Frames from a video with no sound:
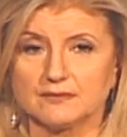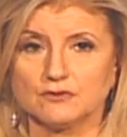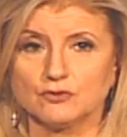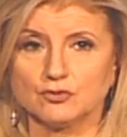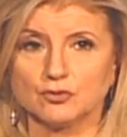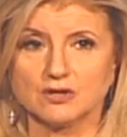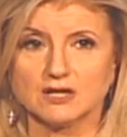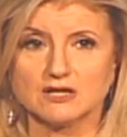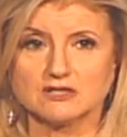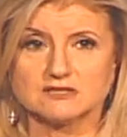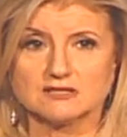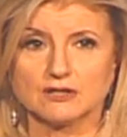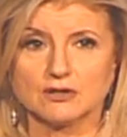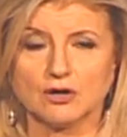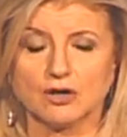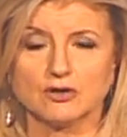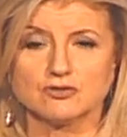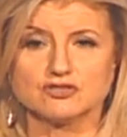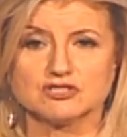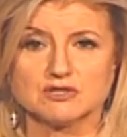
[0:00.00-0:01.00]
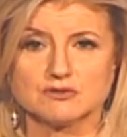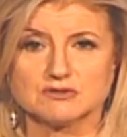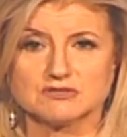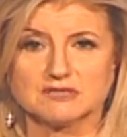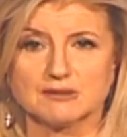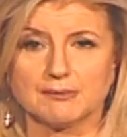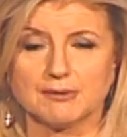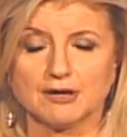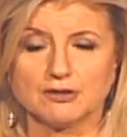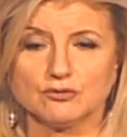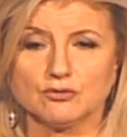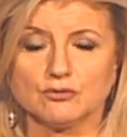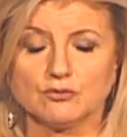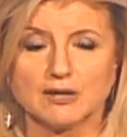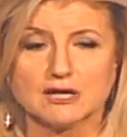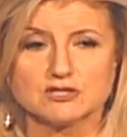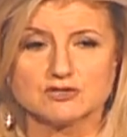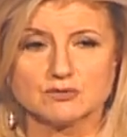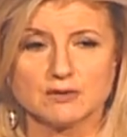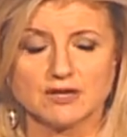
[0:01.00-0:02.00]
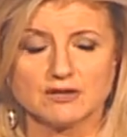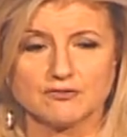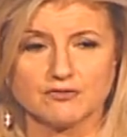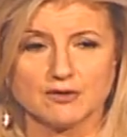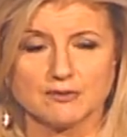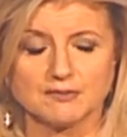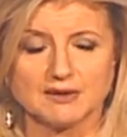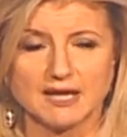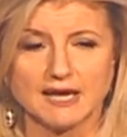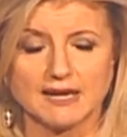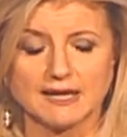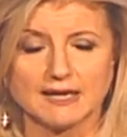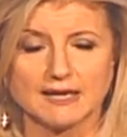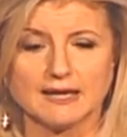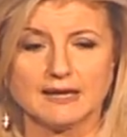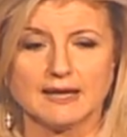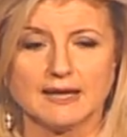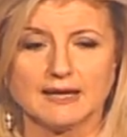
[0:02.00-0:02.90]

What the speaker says: 2 years ago, she was about to graduate from Yale,